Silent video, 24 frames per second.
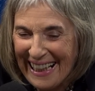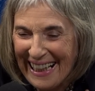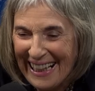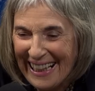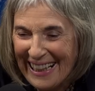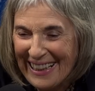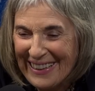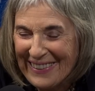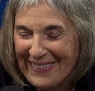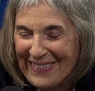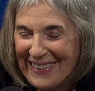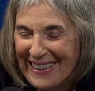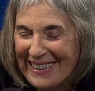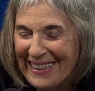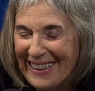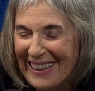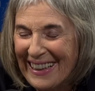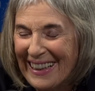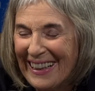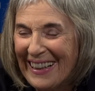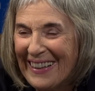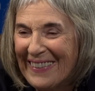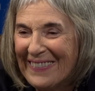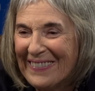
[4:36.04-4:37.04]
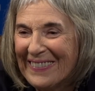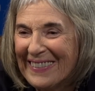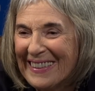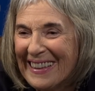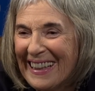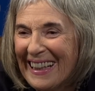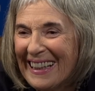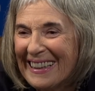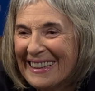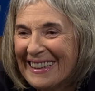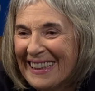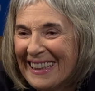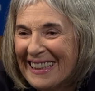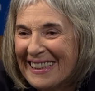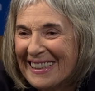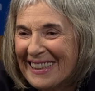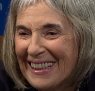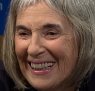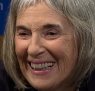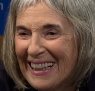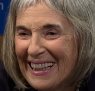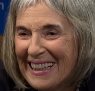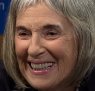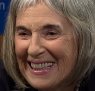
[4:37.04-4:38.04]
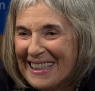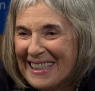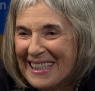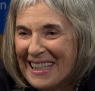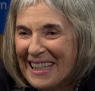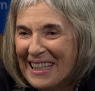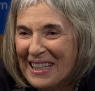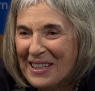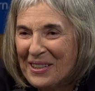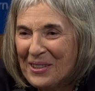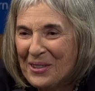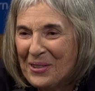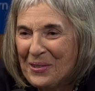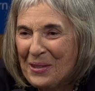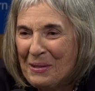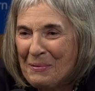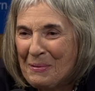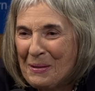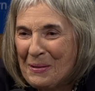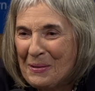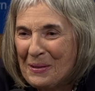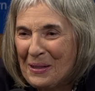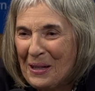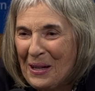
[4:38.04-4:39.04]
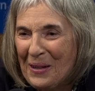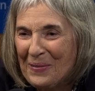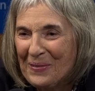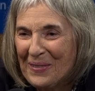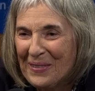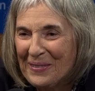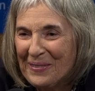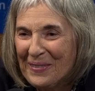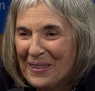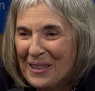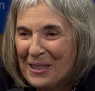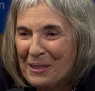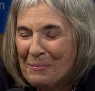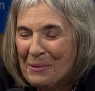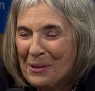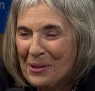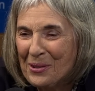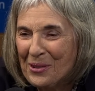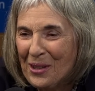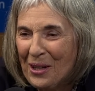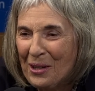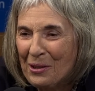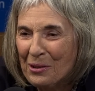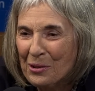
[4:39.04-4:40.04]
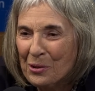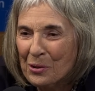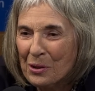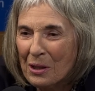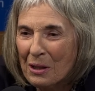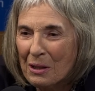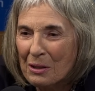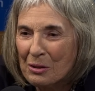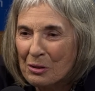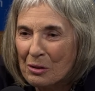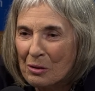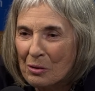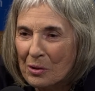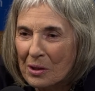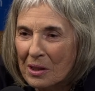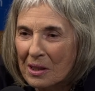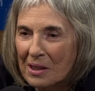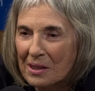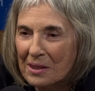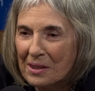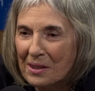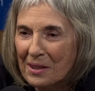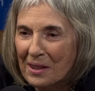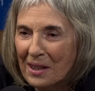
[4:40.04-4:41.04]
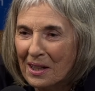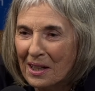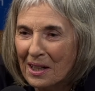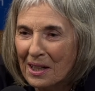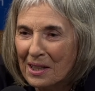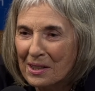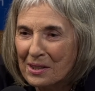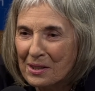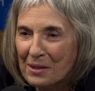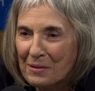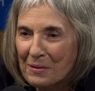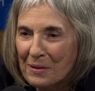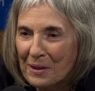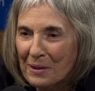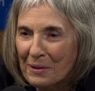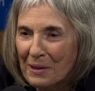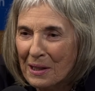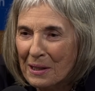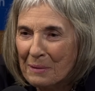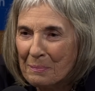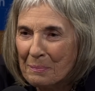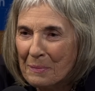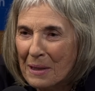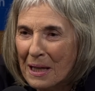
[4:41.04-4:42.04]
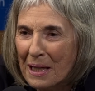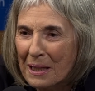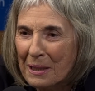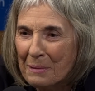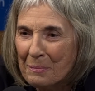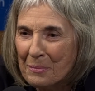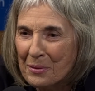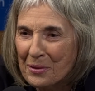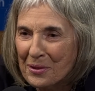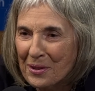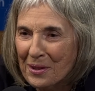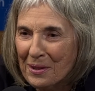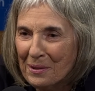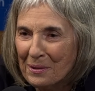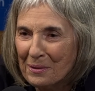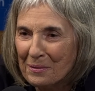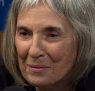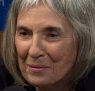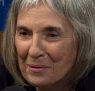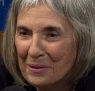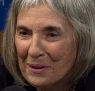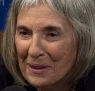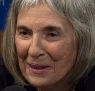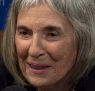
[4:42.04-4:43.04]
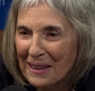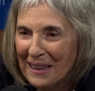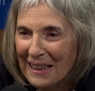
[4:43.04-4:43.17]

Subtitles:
I always laugh at that. Yes, I had tears streaming down my face because I thought I was looking into the eyes of the great man himself.